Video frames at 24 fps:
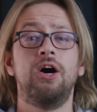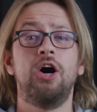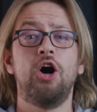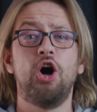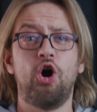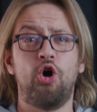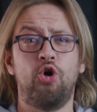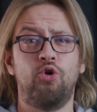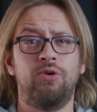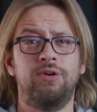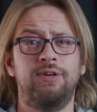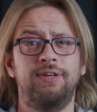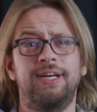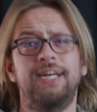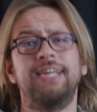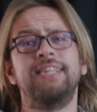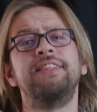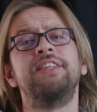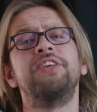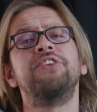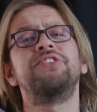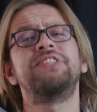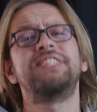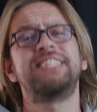Oh,
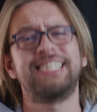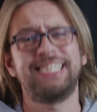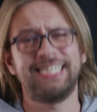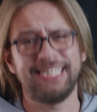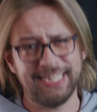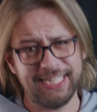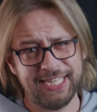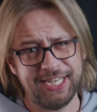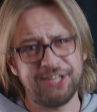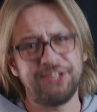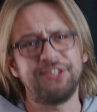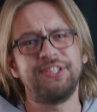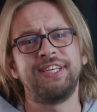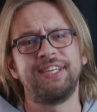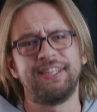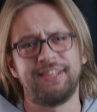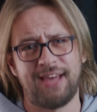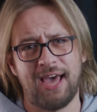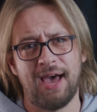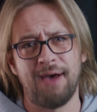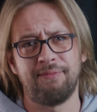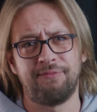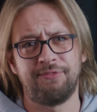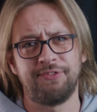and there's clearly an
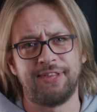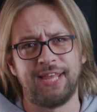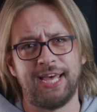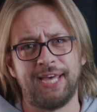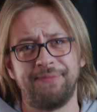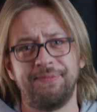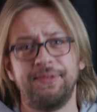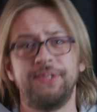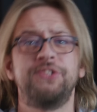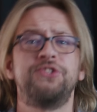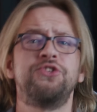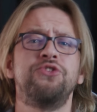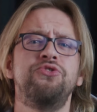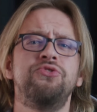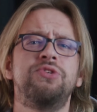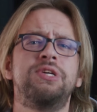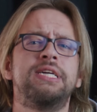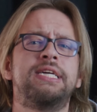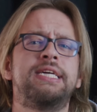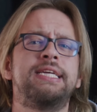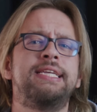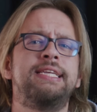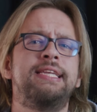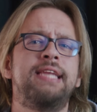app for that, so you
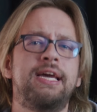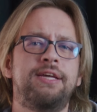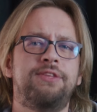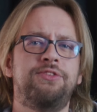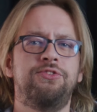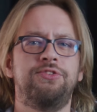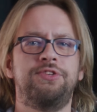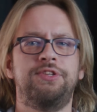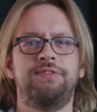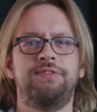can connect your